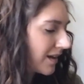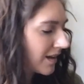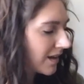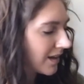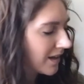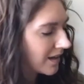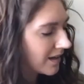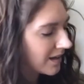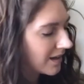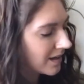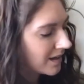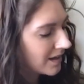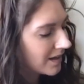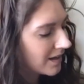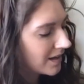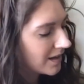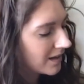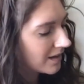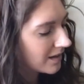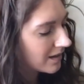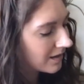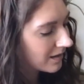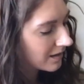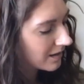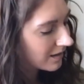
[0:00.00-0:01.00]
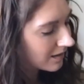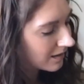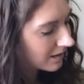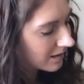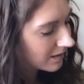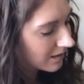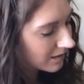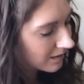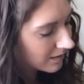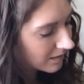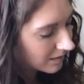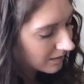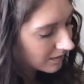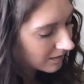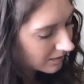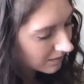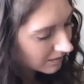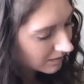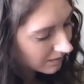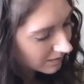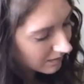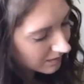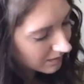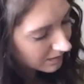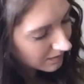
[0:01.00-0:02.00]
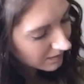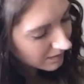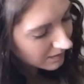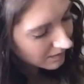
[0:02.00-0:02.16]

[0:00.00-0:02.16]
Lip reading: Nothing is said.